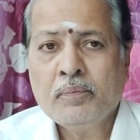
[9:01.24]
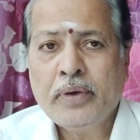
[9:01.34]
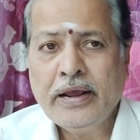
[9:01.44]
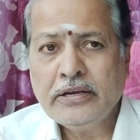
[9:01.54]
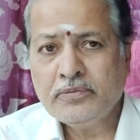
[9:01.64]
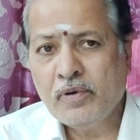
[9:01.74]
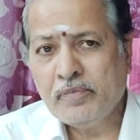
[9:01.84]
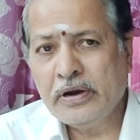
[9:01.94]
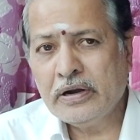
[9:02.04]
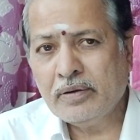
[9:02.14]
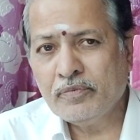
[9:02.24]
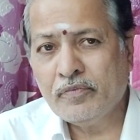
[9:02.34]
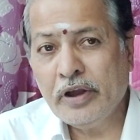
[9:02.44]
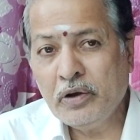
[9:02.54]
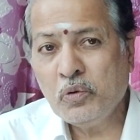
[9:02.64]
Price momentum,
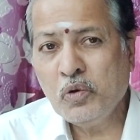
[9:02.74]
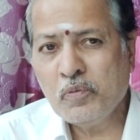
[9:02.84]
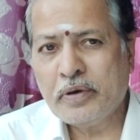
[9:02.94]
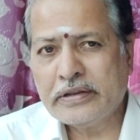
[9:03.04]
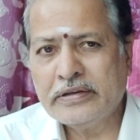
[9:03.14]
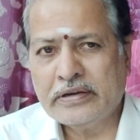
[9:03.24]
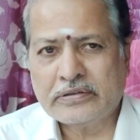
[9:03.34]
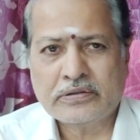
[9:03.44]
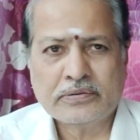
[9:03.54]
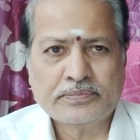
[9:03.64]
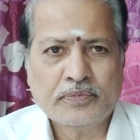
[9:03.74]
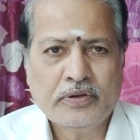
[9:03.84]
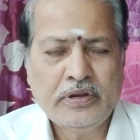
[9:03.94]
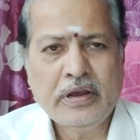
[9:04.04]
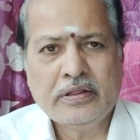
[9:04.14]
when do you purchase?
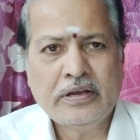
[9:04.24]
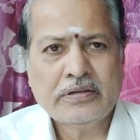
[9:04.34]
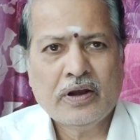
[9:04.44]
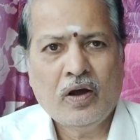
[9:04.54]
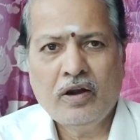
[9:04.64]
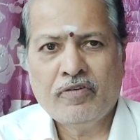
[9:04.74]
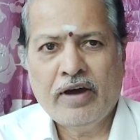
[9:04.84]
See, these are all